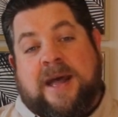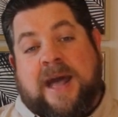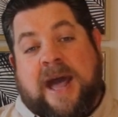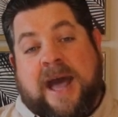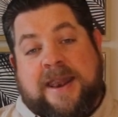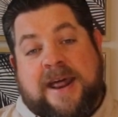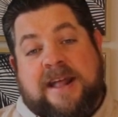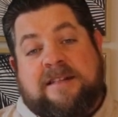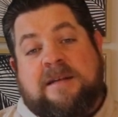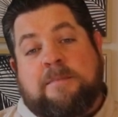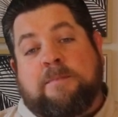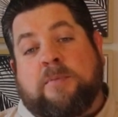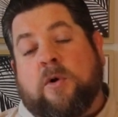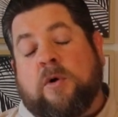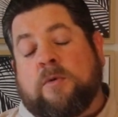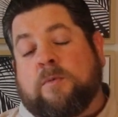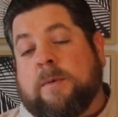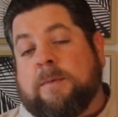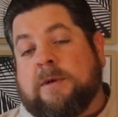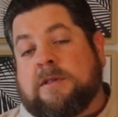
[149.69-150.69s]
And that's
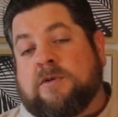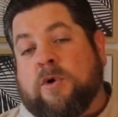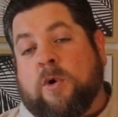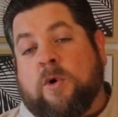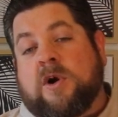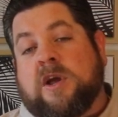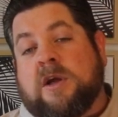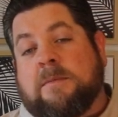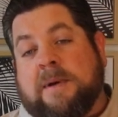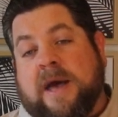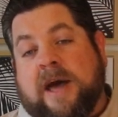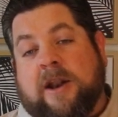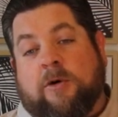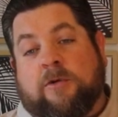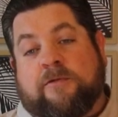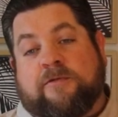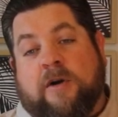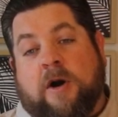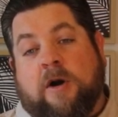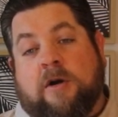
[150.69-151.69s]
important when we're talking about
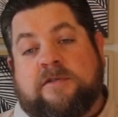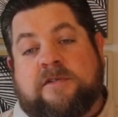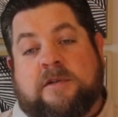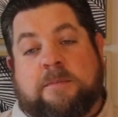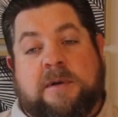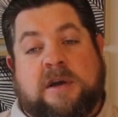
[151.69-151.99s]
Old Forester,